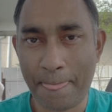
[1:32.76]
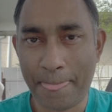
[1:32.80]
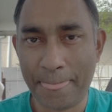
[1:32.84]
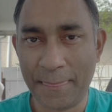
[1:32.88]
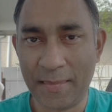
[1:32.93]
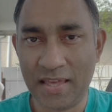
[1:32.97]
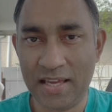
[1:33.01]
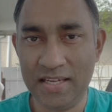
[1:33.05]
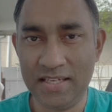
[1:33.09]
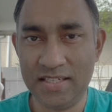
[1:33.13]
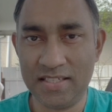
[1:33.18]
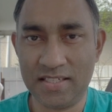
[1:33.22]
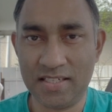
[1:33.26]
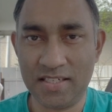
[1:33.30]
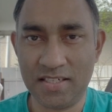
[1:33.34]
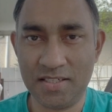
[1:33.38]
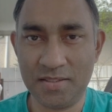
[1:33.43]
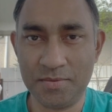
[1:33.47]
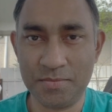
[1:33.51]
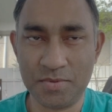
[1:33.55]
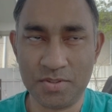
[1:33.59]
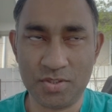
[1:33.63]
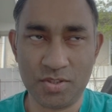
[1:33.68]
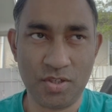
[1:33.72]
in
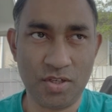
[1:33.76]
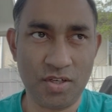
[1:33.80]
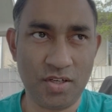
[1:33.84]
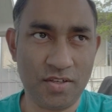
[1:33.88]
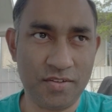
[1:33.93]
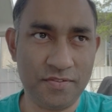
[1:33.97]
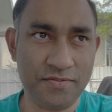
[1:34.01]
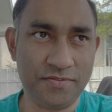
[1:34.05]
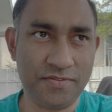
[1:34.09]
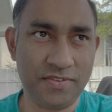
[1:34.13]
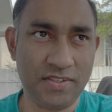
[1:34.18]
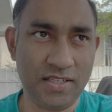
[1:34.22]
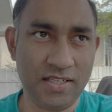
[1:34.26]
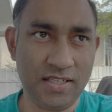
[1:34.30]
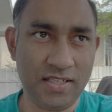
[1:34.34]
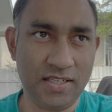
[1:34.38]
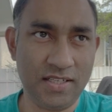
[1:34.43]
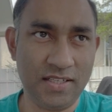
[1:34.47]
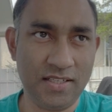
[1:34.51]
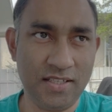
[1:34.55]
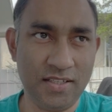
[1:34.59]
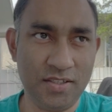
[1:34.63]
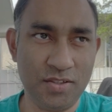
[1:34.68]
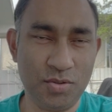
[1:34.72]
terms of
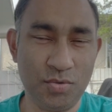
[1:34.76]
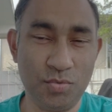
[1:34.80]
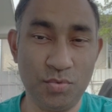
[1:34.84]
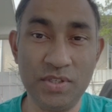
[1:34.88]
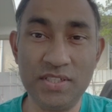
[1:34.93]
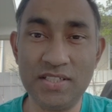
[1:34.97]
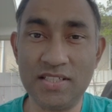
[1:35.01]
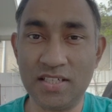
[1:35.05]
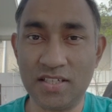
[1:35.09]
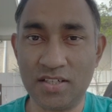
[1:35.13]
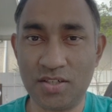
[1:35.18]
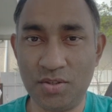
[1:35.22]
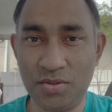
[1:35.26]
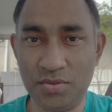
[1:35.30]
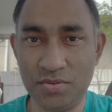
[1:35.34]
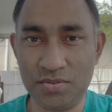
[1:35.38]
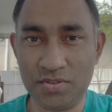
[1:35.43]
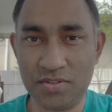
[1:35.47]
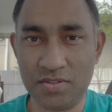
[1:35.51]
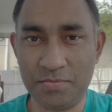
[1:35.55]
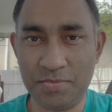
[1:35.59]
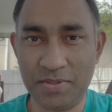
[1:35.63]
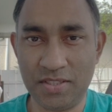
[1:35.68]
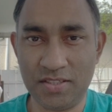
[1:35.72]
winter
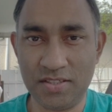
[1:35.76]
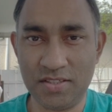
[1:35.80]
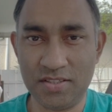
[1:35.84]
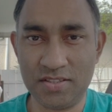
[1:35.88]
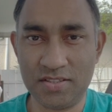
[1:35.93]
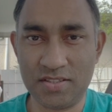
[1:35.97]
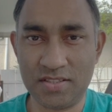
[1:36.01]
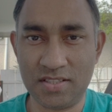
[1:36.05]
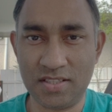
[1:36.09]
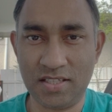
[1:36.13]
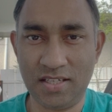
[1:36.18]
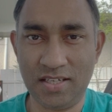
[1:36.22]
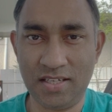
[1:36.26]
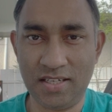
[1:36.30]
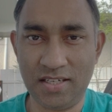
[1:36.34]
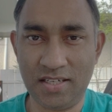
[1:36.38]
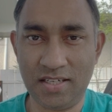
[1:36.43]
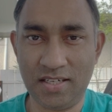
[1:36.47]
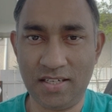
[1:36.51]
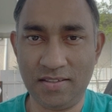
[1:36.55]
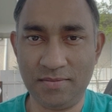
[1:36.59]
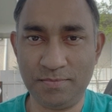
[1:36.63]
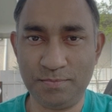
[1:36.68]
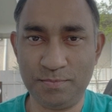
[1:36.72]
clothes, because
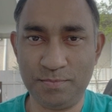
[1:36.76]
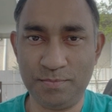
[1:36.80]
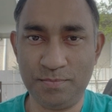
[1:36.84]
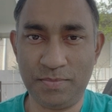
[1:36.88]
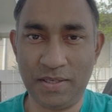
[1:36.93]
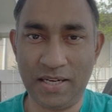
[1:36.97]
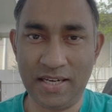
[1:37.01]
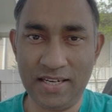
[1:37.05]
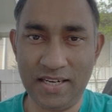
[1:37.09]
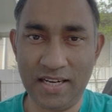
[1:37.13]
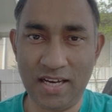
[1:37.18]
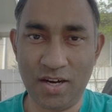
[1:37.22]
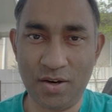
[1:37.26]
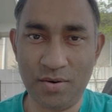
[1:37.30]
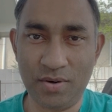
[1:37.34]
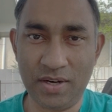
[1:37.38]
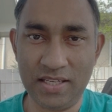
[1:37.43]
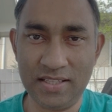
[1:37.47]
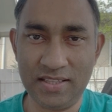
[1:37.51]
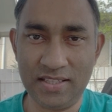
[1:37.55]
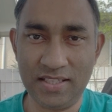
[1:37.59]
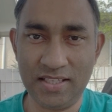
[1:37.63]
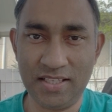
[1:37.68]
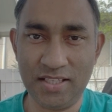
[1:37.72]
by now
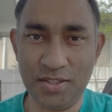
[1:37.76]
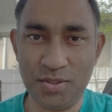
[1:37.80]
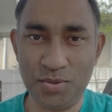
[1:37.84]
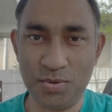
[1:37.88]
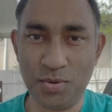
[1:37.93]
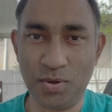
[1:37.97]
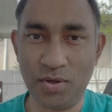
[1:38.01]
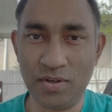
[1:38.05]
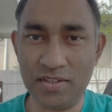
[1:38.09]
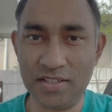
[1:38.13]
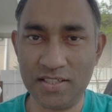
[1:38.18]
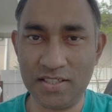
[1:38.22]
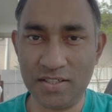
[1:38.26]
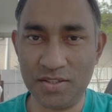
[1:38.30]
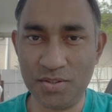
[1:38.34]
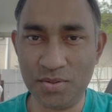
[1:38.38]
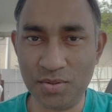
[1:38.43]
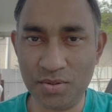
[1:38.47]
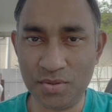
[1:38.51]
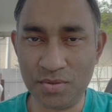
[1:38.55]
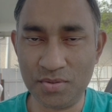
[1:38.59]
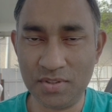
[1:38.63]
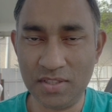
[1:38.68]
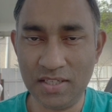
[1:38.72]
I think you already
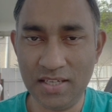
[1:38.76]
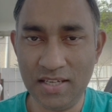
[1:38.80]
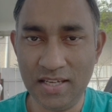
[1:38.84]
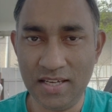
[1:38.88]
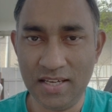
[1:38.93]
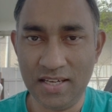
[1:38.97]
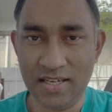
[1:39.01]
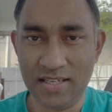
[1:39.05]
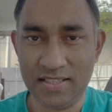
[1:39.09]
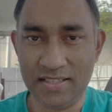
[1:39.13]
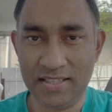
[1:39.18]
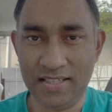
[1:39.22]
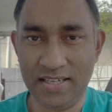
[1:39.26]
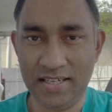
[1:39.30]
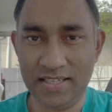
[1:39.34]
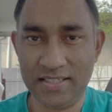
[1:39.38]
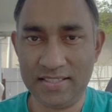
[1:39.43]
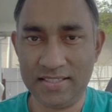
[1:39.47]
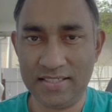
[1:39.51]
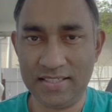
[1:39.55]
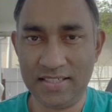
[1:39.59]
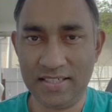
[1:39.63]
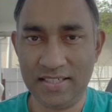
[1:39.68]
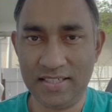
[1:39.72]
know that
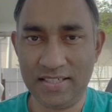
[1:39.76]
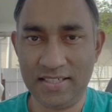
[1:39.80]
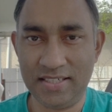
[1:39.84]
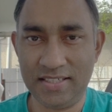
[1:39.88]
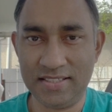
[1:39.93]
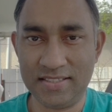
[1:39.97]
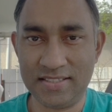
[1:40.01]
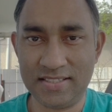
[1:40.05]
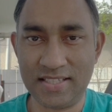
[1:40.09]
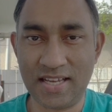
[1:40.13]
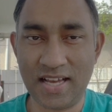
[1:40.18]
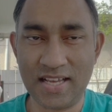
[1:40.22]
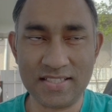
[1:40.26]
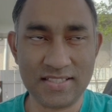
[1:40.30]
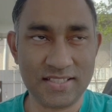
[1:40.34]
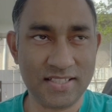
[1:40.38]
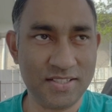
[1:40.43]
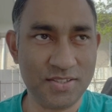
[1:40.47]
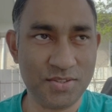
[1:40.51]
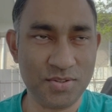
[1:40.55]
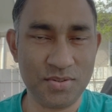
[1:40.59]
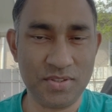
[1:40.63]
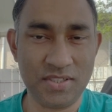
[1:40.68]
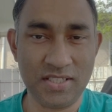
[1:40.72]

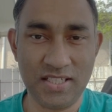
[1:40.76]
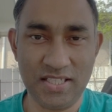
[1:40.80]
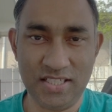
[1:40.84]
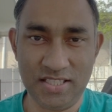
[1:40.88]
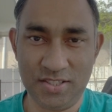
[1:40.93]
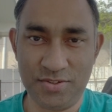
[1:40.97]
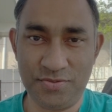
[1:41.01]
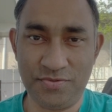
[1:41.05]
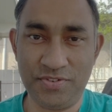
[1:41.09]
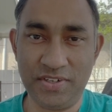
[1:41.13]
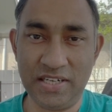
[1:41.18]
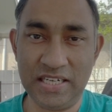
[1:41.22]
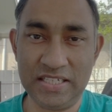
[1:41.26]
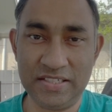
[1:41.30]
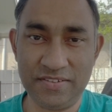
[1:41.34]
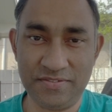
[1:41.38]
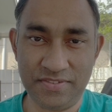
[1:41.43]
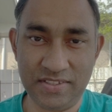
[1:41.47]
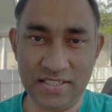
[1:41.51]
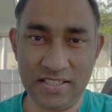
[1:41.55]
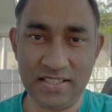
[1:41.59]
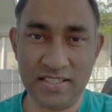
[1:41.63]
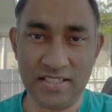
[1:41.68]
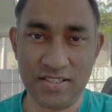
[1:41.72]
Saskatoon is very,
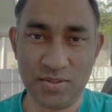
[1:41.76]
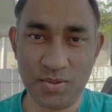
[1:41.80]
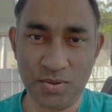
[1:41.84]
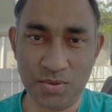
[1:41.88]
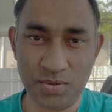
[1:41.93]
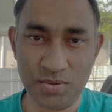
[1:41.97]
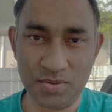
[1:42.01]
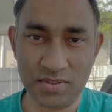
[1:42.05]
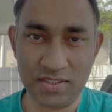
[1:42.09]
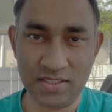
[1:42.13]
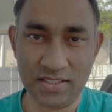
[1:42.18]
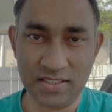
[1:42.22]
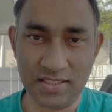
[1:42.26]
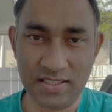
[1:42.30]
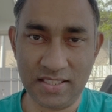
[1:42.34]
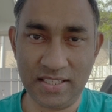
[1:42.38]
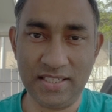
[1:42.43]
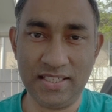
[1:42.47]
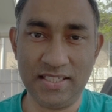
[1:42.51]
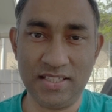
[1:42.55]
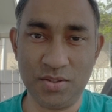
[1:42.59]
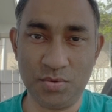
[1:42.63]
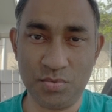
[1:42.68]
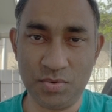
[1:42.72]
very cold.
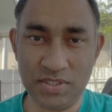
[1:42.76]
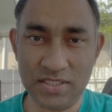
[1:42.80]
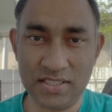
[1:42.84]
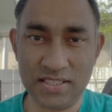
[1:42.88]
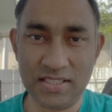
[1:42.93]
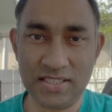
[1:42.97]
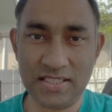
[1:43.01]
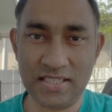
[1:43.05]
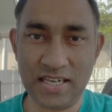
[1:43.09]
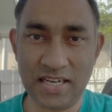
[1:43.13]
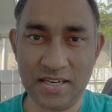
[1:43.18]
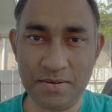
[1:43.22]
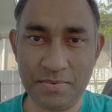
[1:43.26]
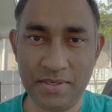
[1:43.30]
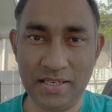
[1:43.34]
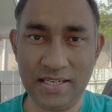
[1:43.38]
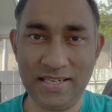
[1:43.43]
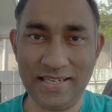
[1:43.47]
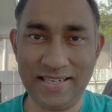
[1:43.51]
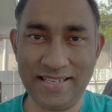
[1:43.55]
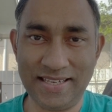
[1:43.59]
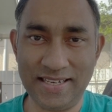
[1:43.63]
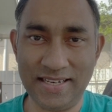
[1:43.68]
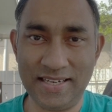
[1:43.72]
Like in the winter time
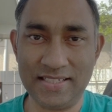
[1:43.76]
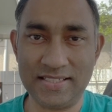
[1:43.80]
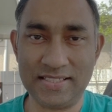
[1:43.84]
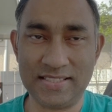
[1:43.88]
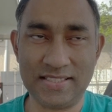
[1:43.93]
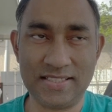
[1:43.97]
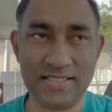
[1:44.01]
it gets